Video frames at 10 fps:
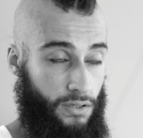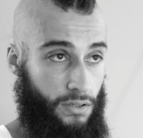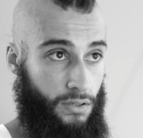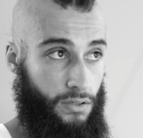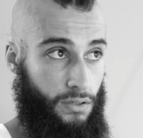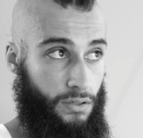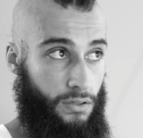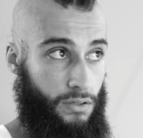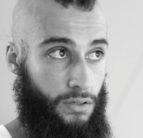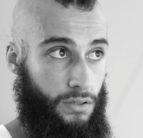
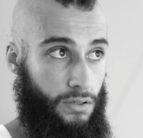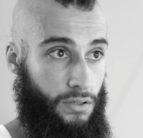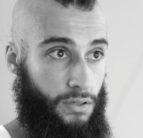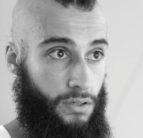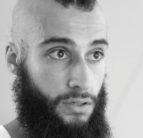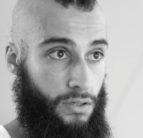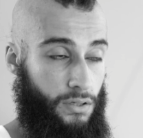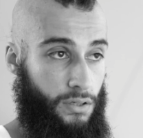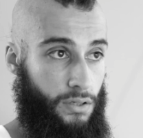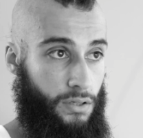
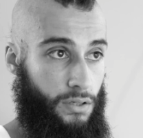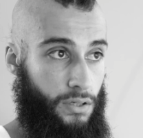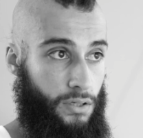Nobody speaks.